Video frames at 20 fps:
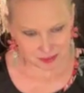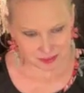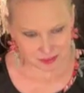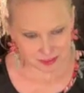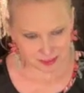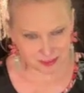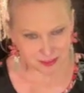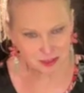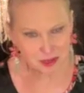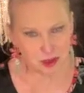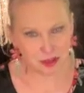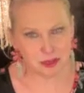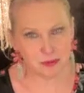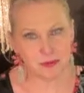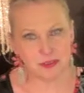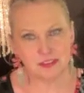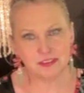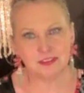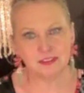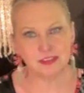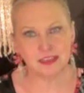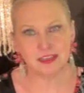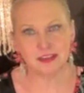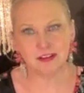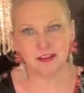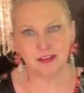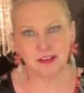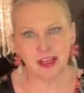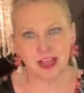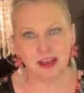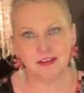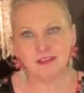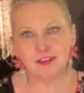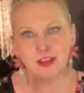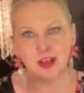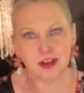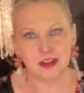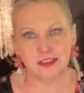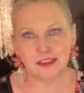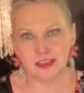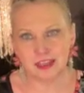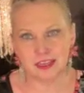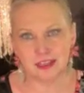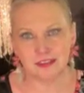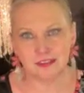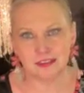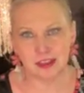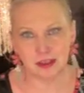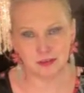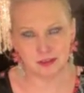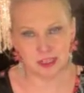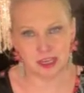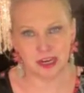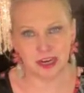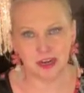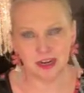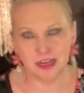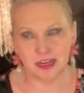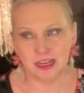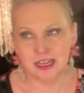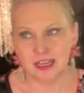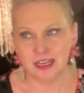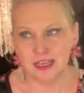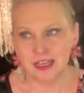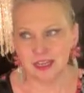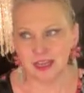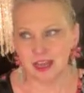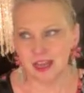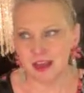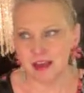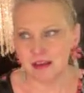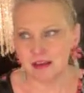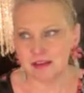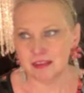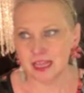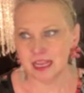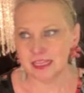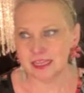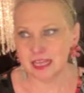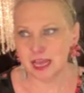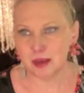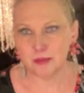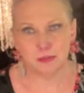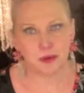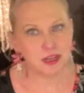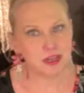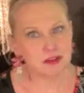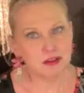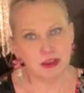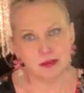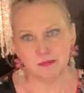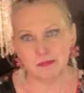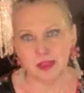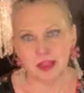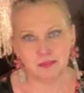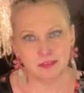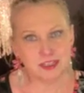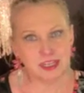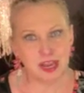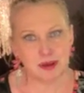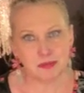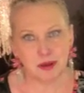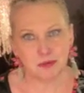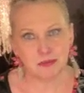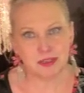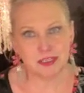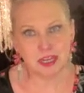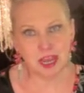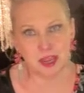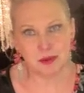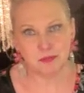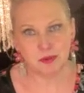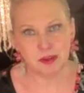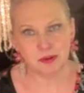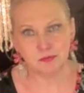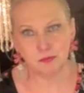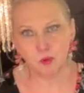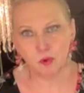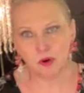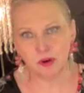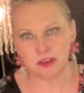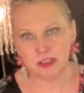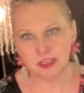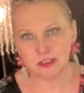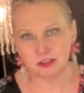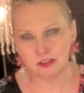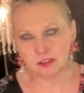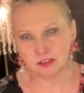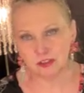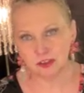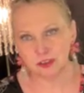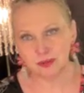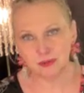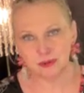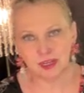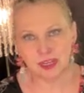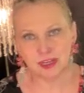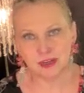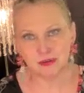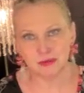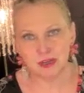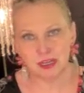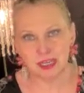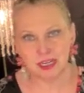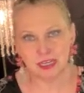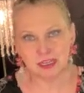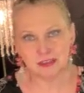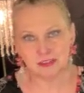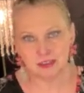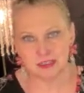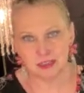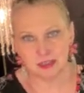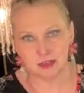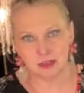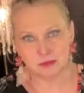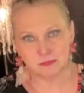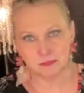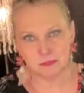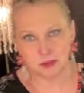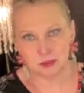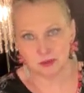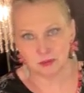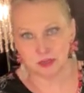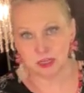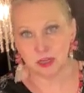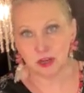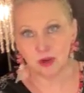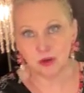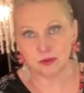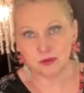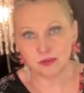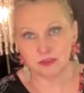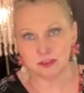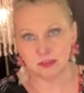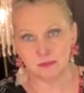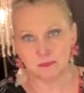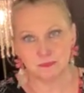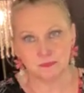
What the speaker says: Solomon's Seal. I have a lot of things out there like that, but every time I would type in more than just the three ingredients here, the three notes,